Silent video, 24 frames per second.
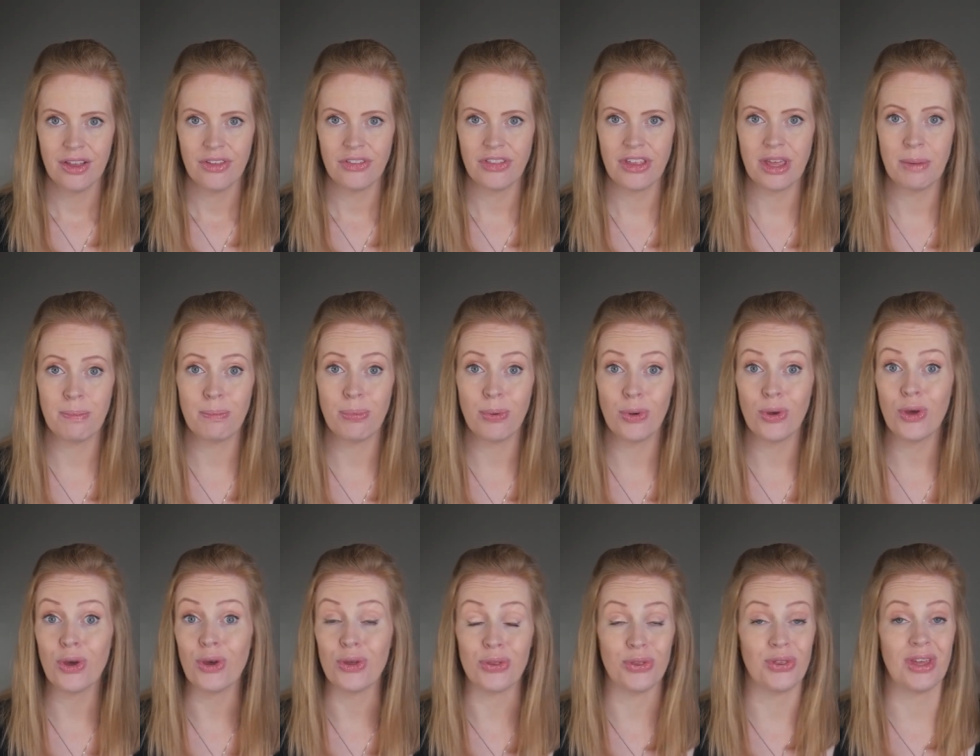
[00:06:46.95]
Their
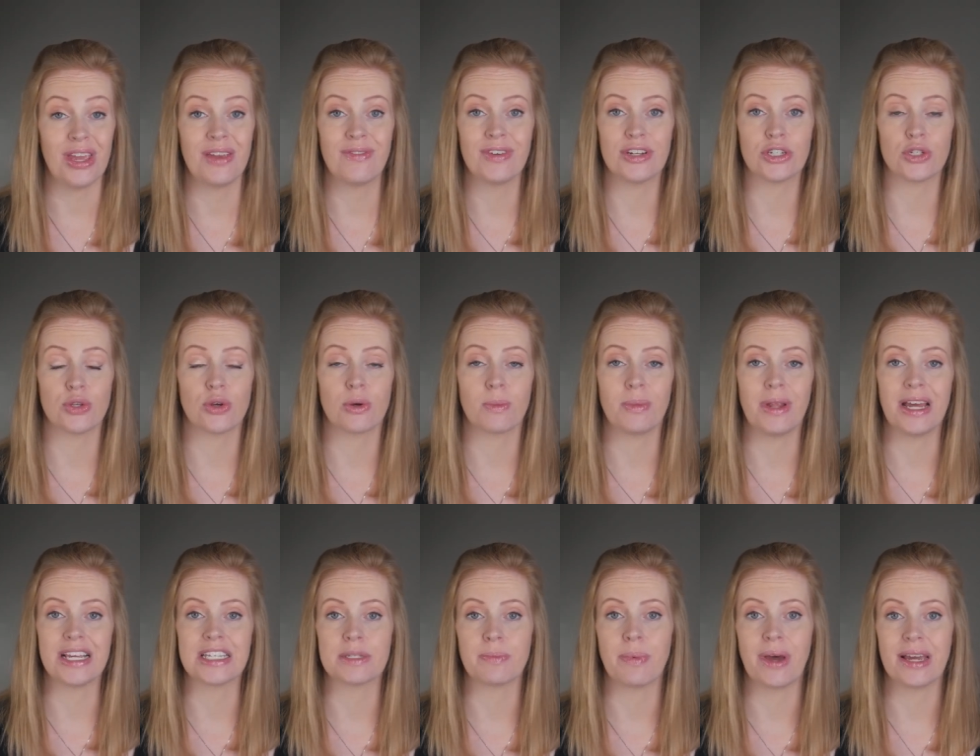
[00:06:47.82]
birth even took
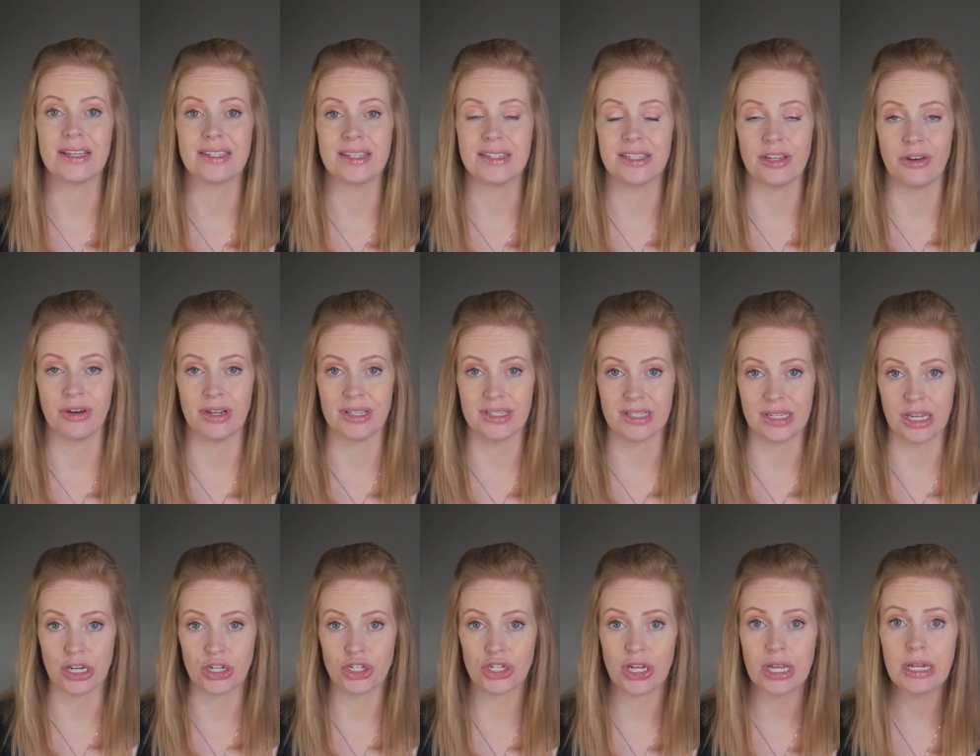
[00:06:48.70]
place by caesarean
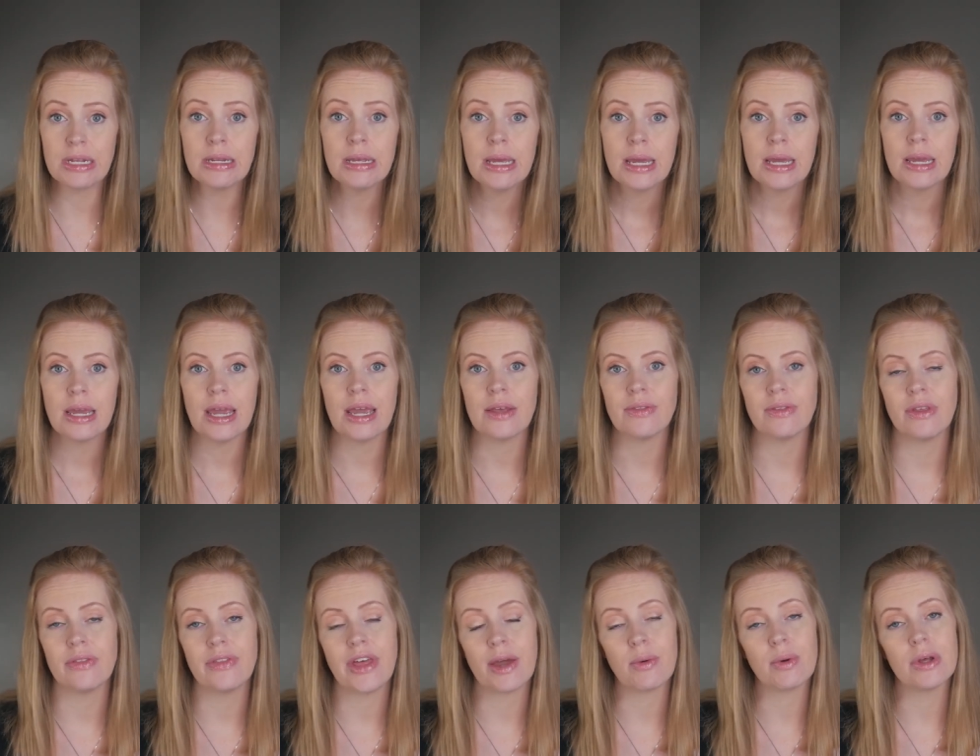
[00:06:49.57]
section, and
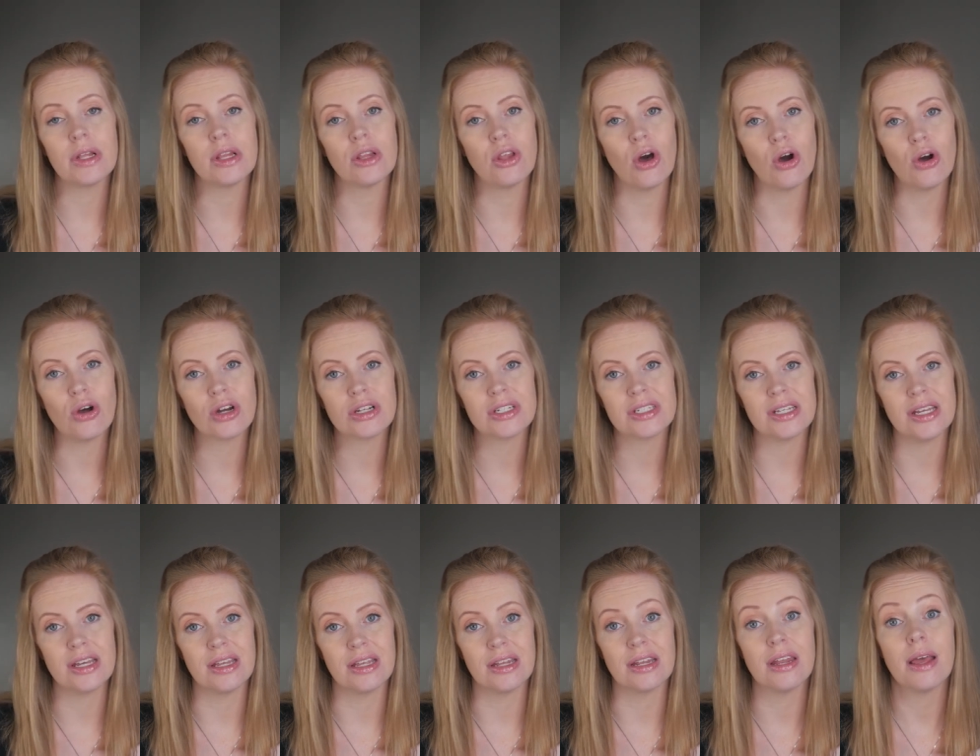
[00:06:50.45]
then they were locked
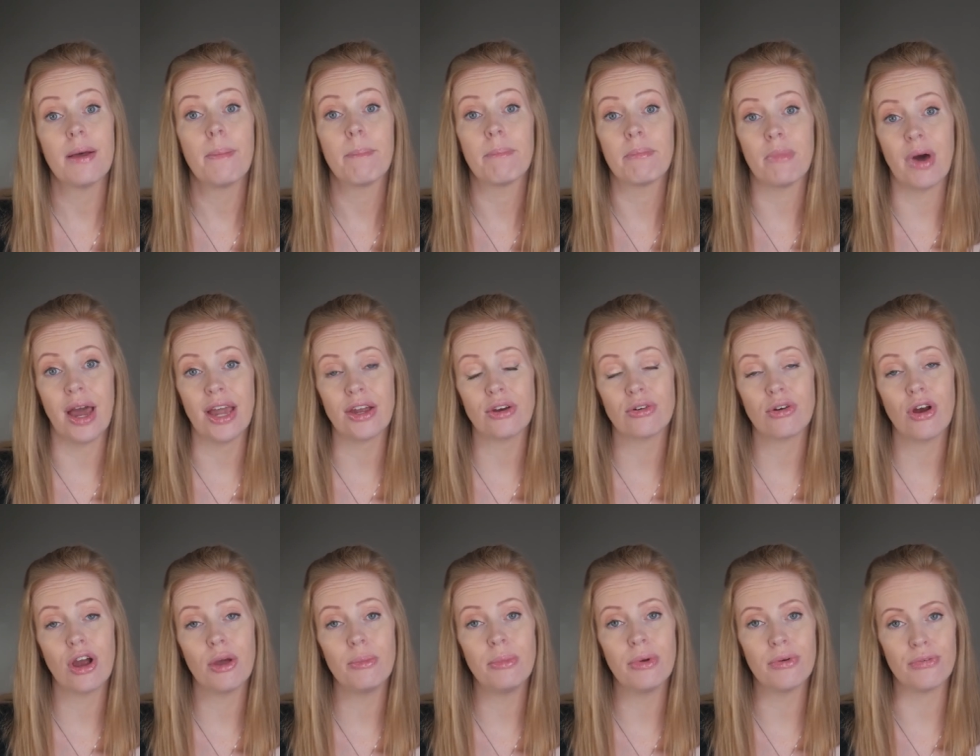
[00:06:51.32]
in
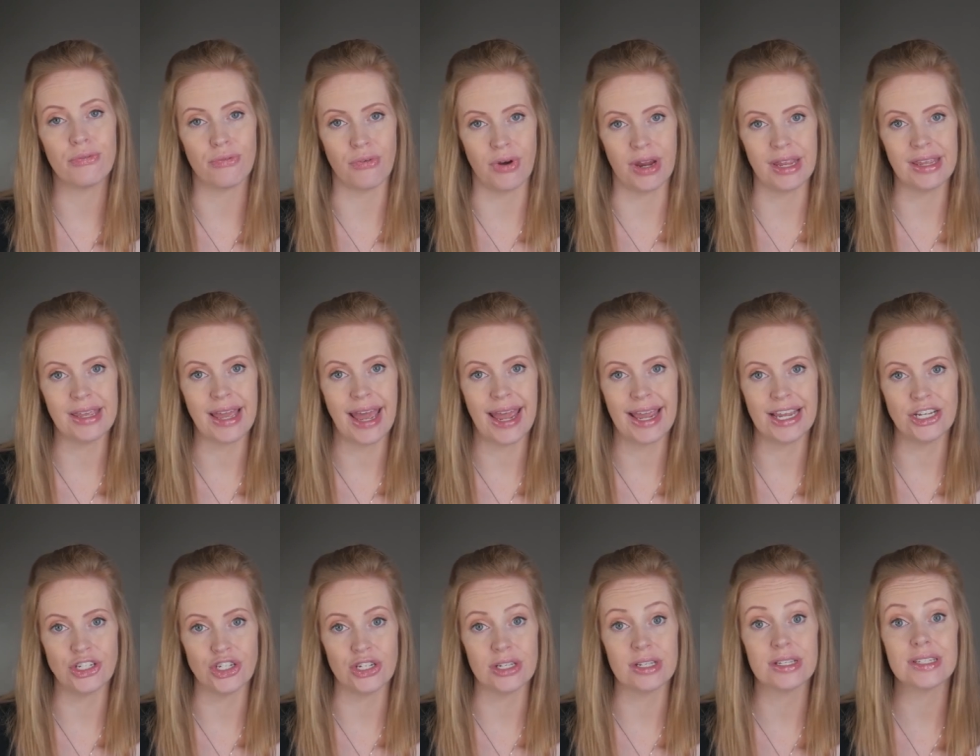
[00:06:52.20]
microbe-free
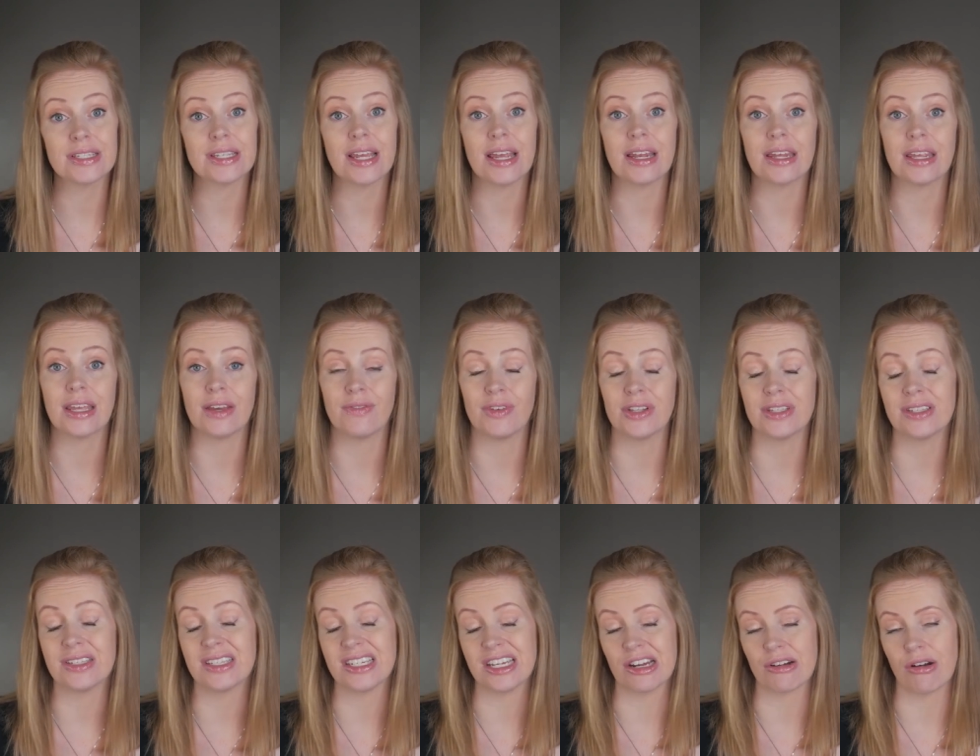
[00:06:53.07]
cages and
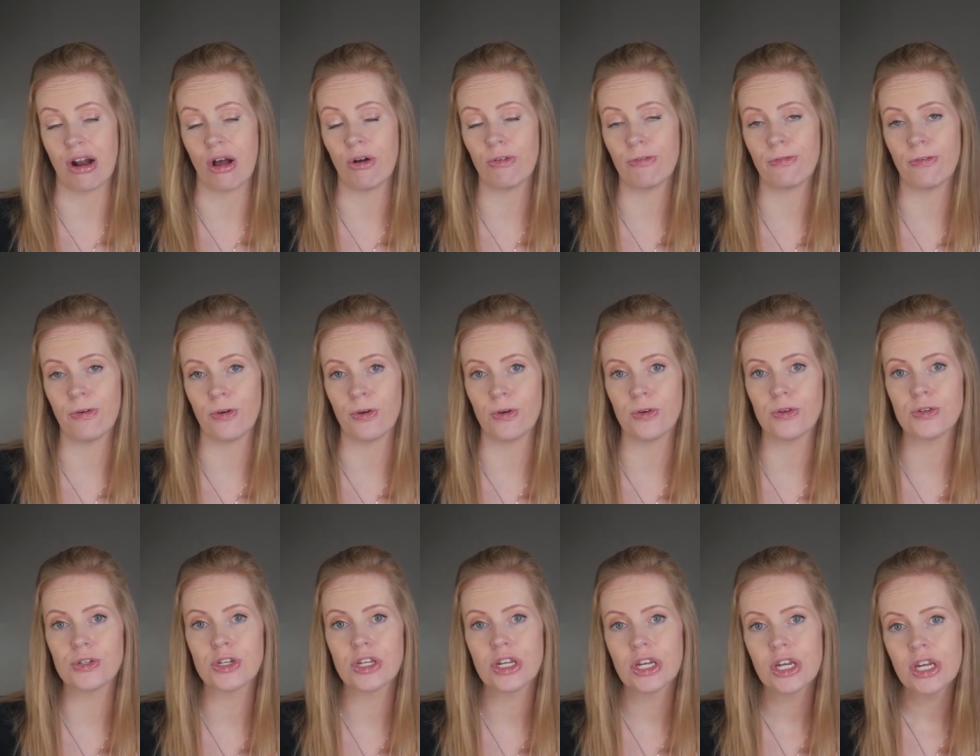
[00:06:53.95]
given sterile
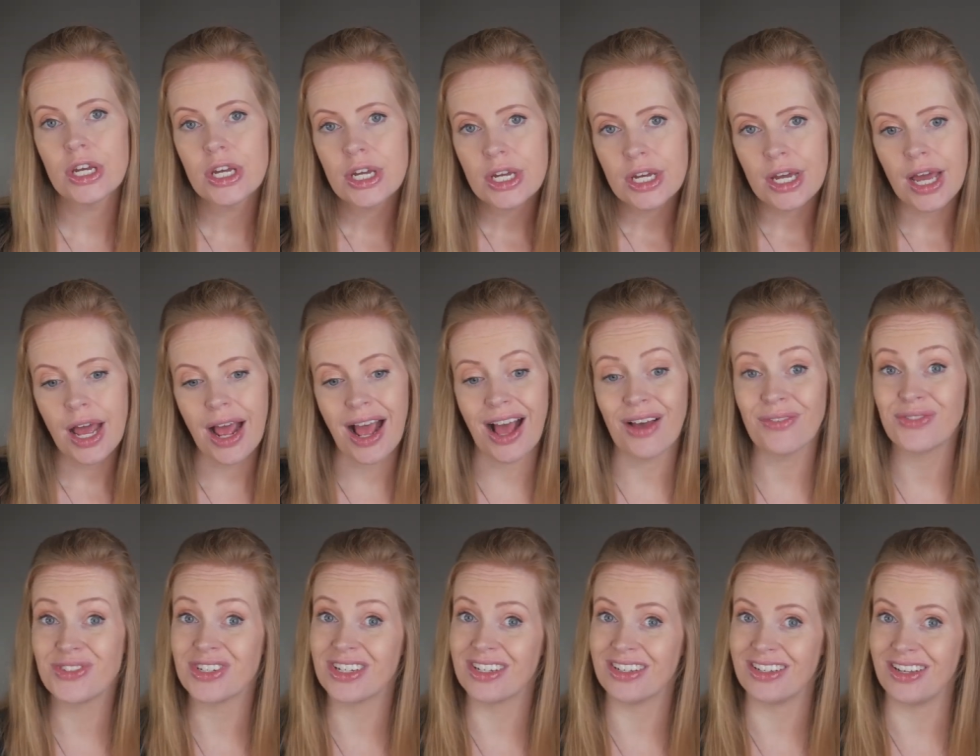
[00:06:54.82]
food.
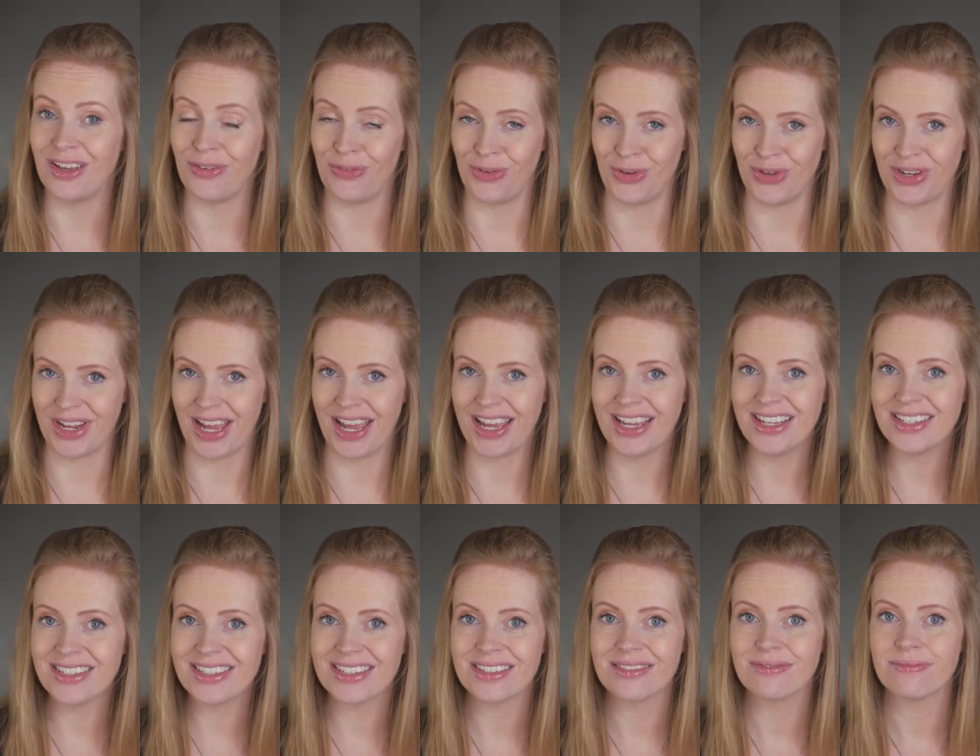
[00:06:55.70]
After a few
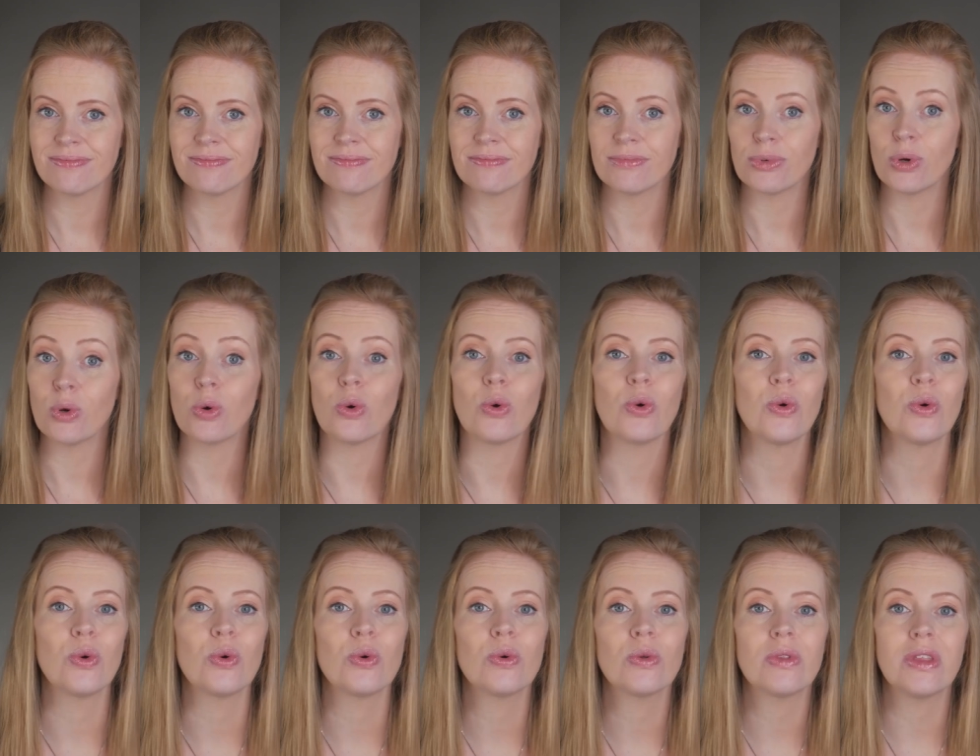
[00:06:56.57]
days,
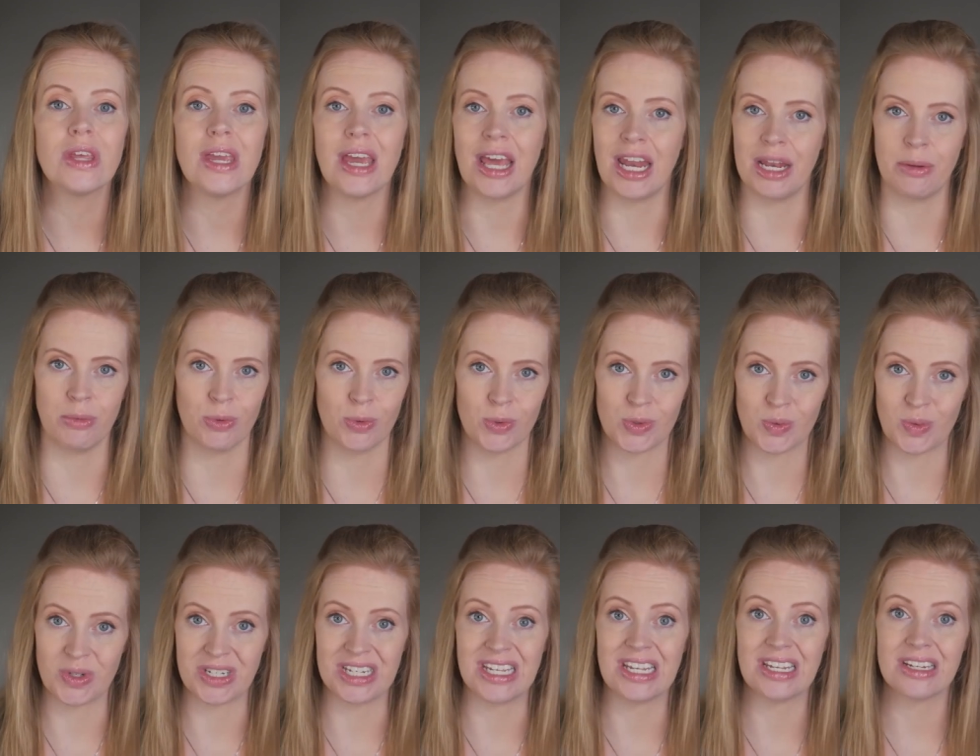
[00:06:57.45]
all the
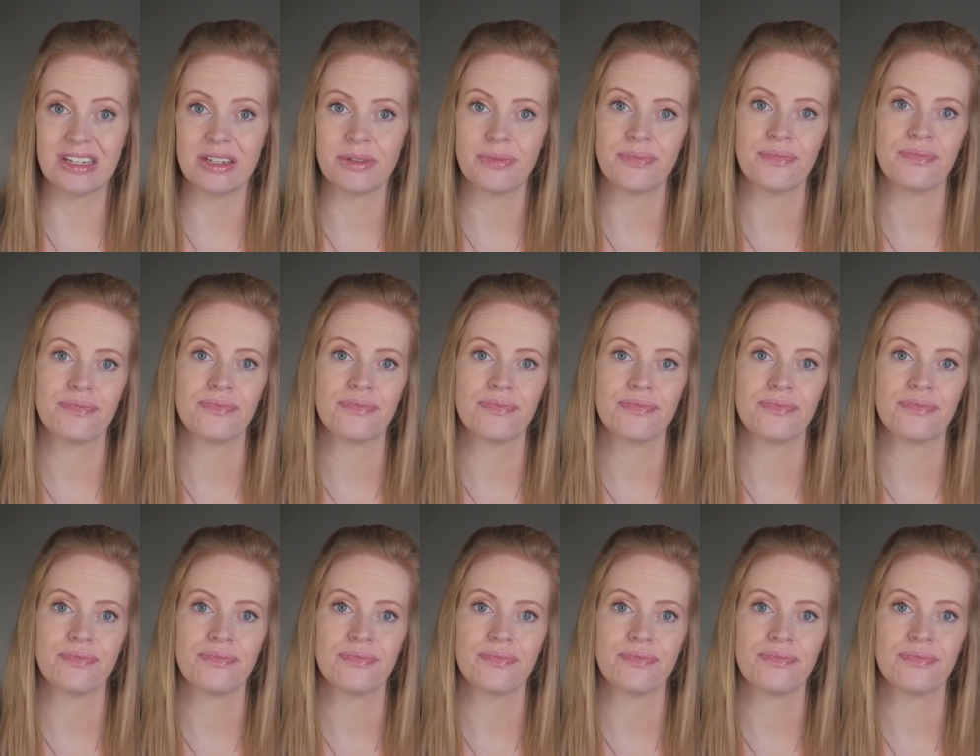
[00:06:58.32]
animals were dead.